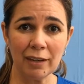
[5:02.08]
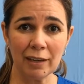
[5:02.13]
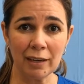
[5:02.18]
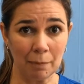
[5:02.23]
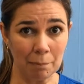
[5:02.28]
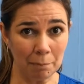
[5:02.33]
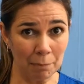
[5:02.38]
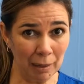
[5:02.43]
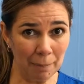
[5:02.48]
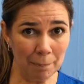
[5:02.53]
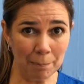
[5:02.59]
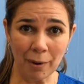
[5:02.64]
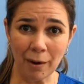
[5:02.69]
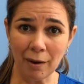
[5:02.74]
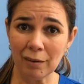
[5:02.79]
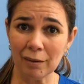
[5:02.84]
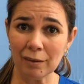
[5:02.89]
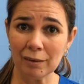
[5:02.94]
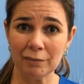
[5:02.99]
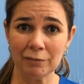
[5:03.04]
in a
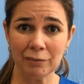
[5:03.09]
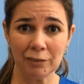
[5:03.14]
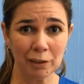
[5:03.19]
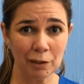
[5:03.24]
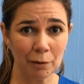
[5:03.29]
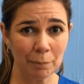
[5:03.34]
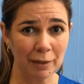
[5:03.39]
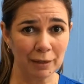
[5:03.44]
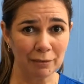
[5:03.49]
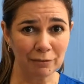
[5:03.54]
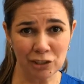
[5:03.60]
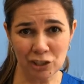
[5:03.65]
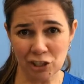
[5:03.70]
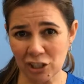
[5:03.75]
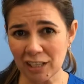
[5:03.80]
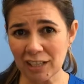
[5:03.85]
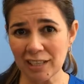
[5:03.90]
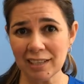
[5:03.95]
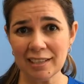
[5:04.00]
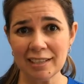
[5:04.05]
meatball of a little bit of
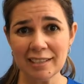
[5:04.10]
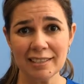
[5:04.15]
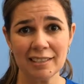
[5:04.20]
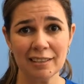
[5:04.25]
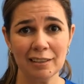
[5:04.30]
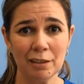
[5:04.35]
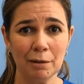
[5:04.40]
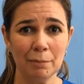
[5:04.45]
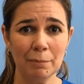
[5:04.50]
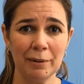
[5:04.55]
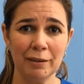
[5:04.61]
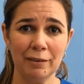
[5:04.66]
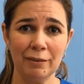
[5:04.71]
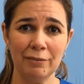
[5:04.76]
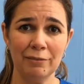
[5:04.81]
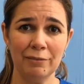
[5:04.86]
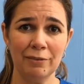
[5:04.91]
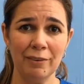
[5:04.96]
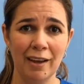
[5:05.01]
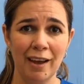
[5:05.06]
cheese, a little bit of
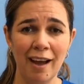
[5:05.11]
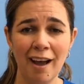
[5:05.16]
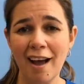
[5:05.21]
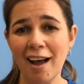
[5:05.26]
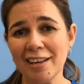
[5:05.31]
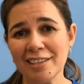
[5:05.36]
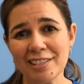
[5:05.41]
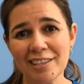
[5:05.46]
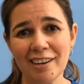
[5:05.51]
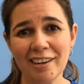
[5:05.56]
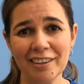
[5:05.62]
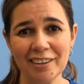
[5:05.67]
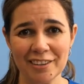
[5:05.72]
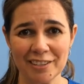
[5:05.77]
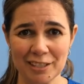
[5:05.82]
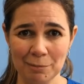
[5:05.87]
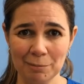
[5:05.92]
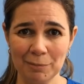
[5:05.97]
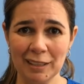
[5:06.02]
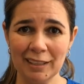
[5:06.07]
hot dog or
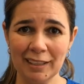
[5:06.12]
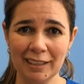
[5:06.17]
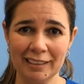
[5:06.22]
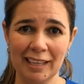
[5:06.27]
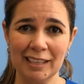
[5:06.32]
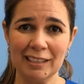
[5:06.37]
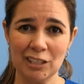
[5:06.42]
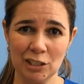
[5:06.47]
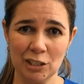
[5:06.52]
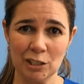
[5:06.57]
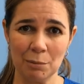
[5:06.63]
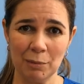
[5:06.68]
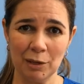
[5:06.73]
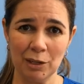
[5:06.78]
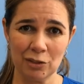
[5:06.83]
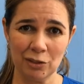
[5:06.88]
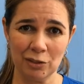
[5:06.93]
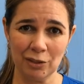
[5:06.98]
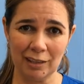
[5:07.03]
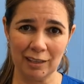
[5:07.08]
something like that, just to make
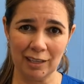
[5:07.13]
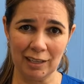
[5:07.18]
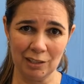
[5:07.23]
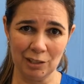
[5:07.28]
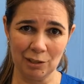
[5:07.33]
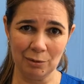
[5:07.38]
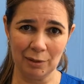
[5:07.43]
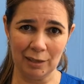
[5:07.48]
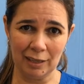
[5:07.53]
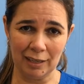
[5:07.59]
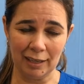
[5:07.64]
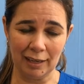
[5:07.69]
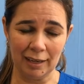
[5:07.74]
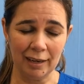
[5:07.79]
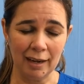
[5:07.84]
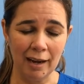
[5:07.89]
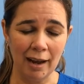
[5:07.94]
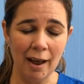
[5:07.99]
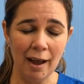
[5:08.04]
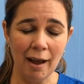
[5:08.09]
sure that they do eat it.
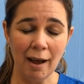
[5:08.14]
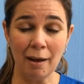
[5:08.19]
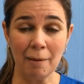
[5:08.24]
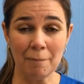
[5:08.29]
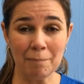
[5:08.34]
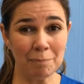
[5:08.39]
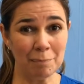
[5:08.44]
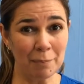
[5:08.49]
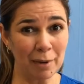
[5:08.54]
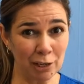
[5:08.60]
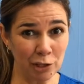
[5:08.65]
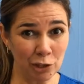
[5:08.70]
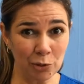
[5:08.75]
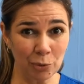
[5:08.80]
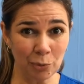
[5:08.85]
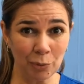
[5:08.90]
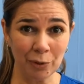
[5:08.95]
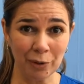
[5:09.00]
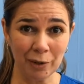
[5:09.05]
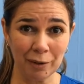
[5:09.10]
Make
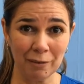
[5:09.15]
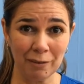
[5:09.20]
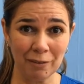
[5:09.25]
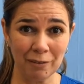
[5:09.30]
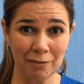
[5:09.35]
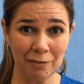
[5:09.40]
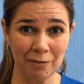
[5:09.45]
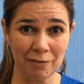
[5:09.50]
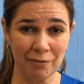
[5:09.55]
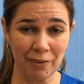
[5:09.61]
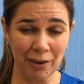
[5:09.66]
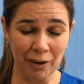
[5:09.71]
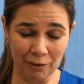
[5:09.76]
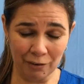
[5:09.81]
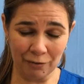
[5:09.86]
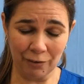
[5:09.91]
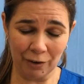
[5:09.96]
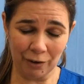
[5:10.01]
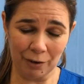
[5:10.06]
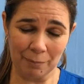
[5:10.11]
sure, very,
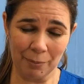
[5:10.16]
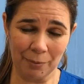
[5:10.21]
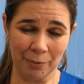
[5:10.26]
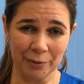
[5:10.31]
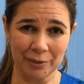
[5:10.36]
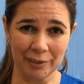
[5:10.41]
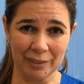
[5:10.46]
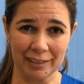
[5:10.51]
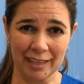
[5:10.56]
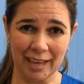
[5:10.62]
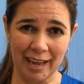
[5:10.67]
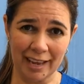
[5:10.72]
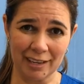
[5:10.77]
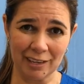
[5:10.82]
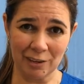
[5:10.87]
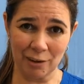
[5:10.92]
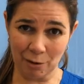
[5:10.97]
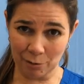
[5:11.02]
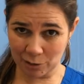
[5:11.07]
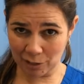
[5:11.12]
very important, that
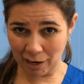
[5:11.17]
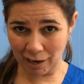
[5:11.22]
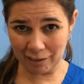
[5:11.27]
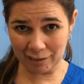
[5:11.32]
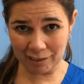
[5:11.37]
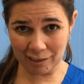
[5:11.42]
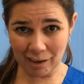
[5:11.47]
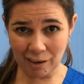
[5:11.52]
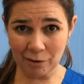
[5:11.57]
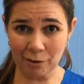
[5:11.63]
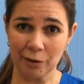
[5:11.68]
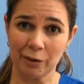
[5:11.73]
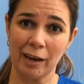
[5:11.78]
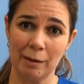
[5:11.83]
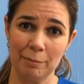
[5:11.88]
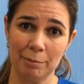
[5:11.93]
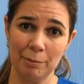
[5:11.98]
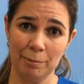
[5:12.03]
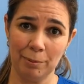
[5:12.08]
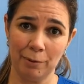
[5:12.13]
no Tylenol or
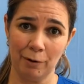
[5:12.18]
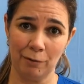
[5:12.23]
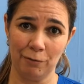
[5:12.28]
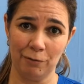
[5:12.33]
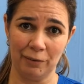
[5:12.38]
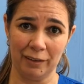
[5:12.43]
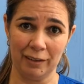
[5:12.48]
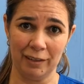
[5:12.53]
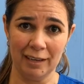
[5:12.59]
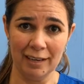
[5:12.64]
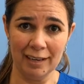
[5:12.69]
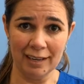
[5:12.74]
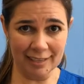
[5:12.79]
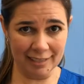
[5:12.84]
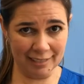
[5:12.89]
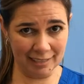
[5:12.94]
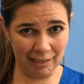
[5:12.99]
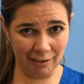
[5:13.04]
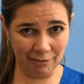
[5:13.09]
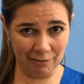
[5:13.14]
ibuprofen
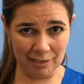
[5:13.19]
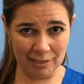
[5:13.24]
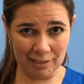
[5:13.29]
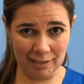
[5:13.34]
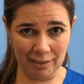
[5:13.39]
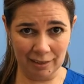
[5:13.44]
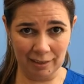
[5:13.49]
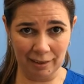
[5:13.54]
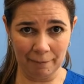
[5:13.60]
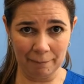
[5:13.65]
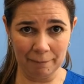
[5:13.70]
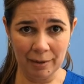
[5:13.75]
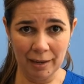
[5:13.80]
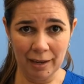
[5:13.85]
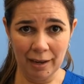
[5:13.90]
is given to them.